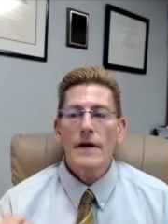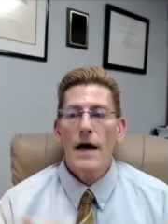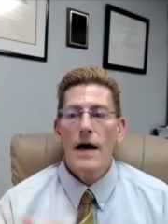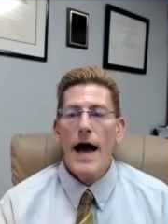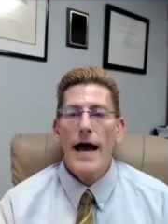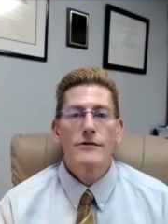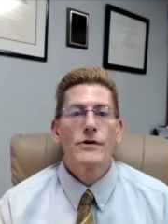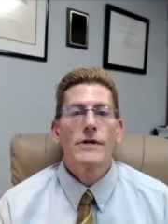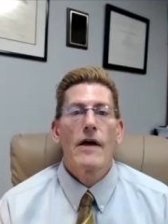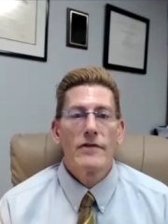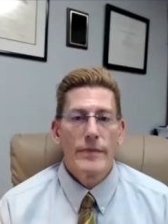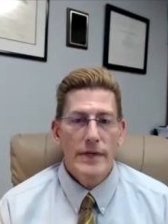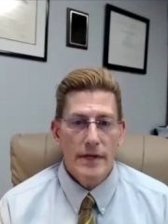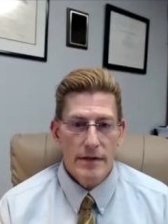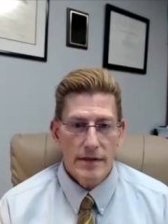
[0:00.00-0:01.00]
I treat
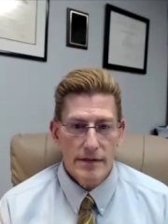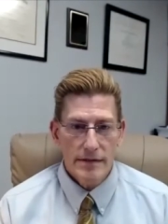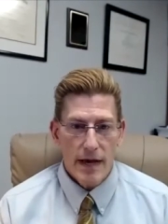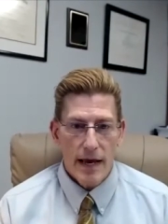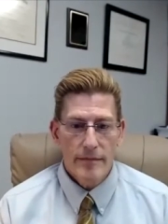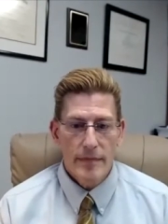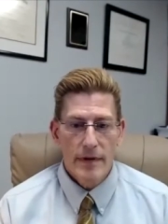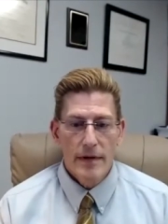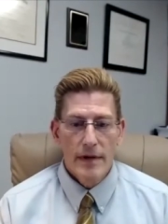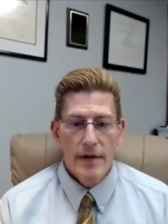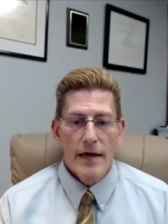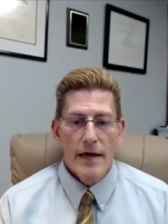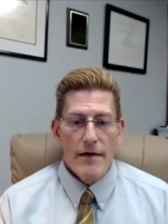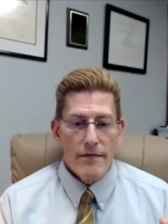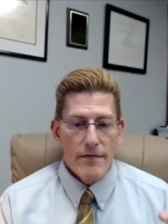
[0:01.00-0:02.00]
everybody the same
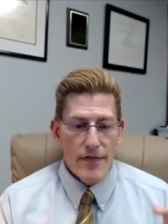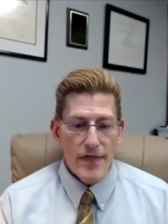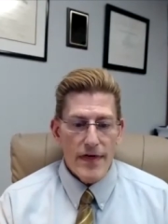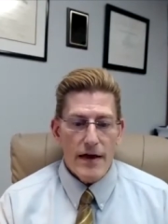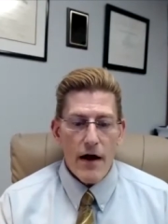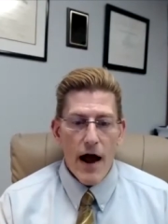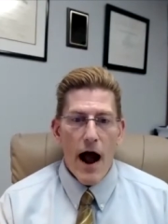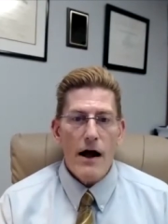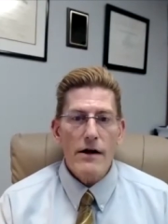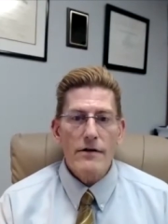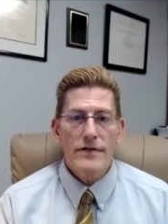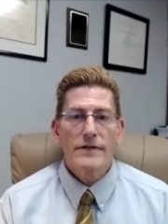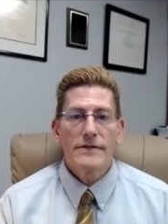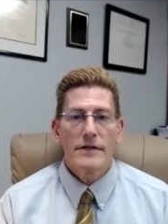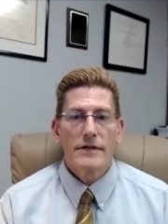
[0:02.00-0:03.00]
there are
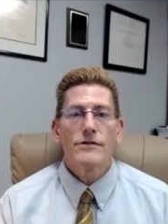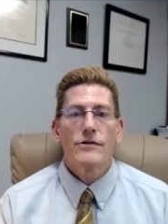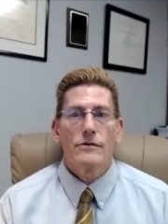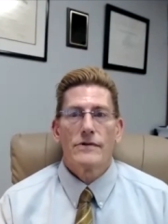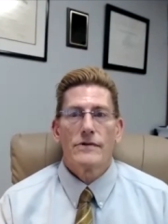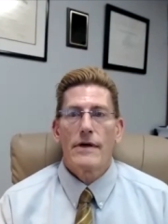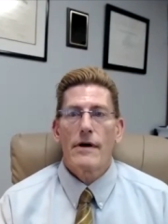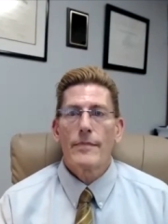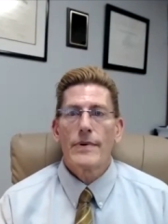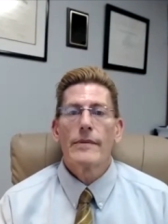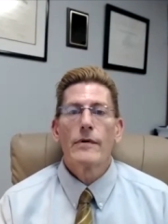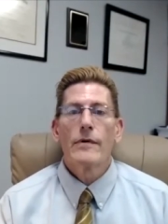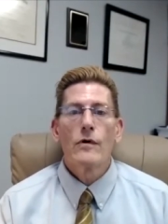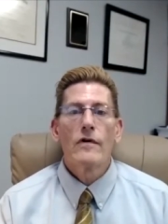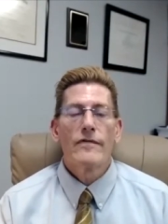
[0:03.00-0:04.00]
these issues. There are
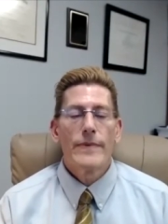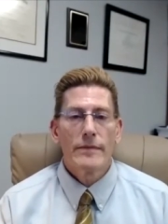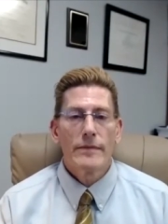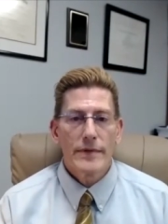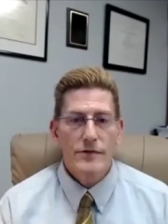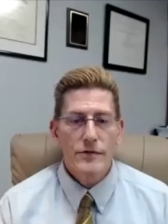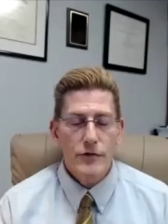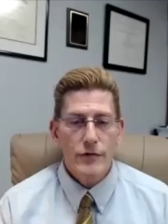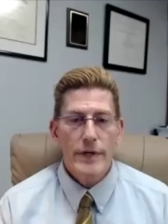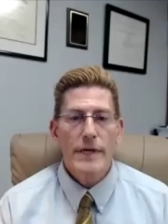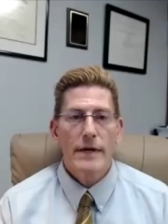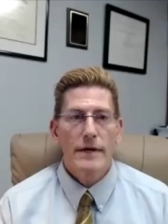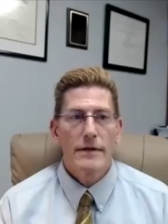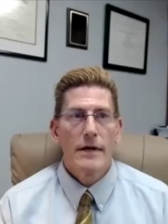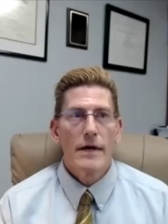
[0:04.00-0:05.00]
people who have been
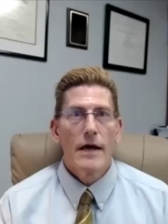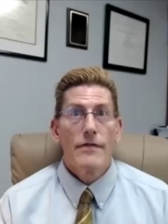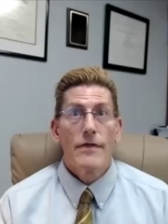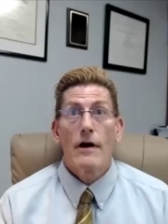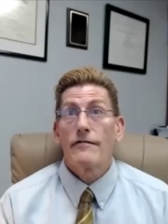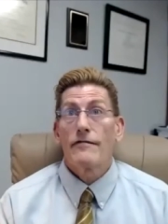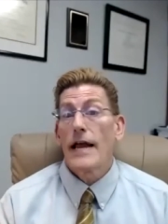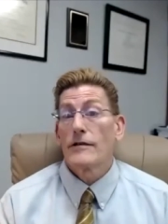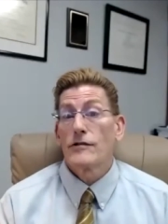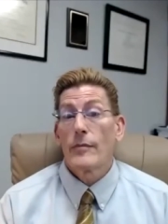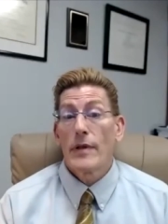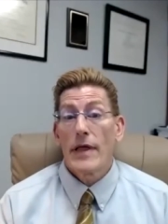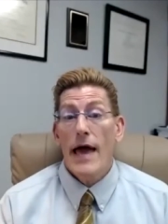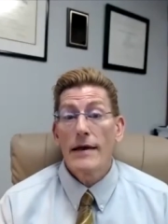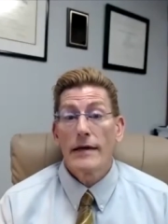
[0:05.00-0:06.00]
mistreated. There are financial
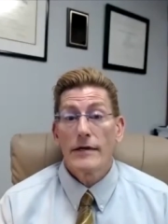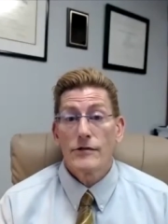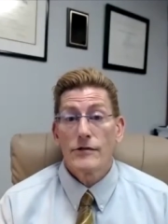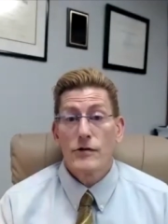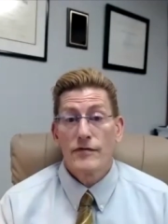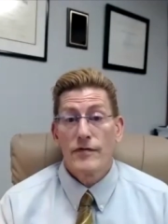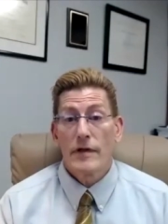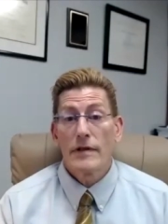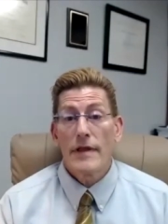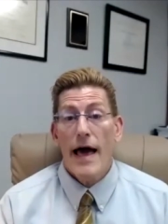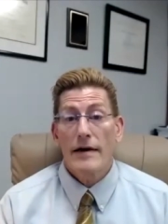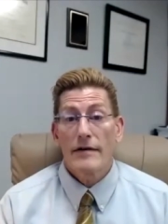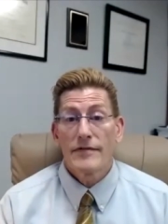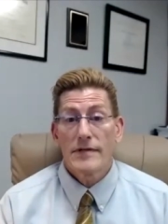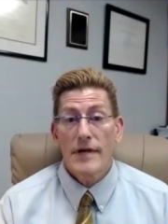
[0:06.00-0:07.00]
planning issues for the
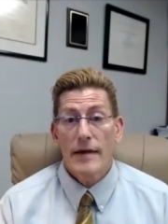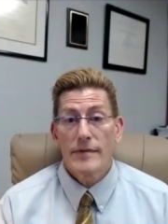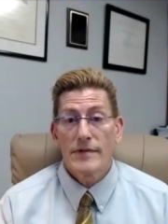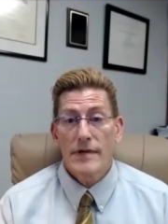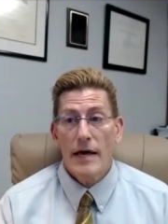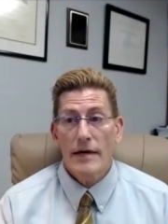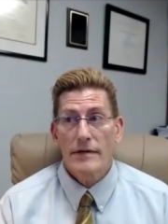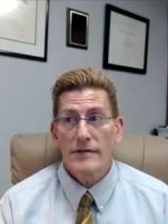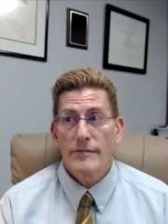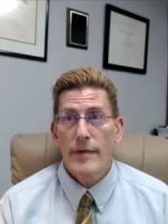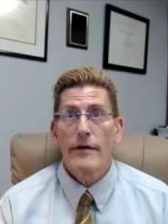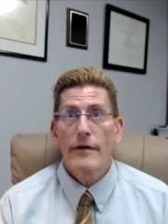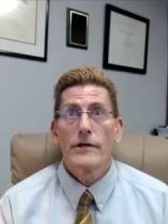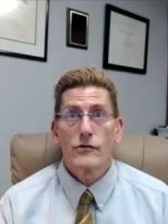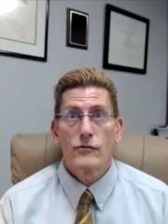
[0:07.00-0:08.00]
lack of same sex
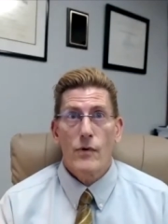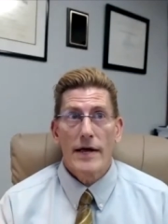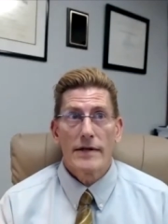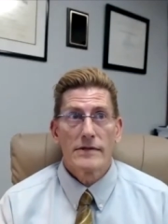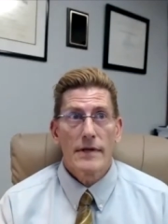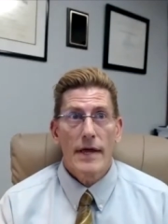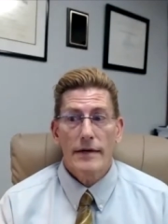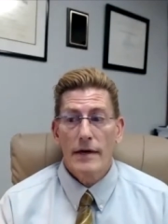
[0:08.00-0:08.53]
marriage rights, like